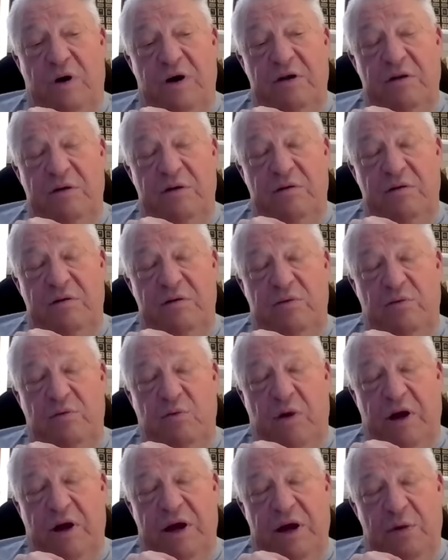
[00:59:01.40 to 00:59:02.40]
one
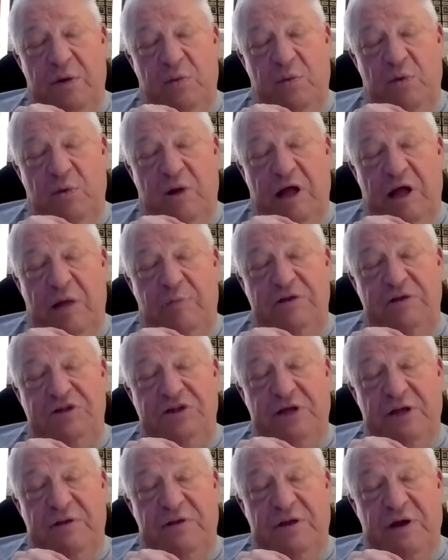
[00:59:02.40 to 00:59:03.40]
right will help
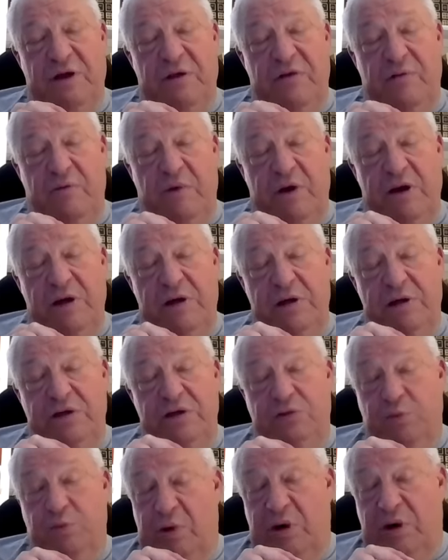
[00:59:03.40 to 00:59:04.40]
us get the other right
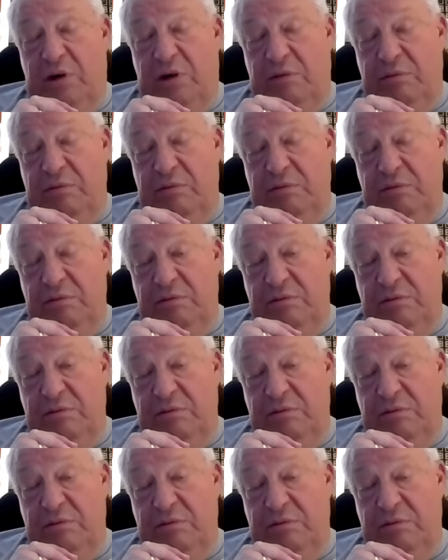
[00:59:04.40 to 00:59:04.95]
as well.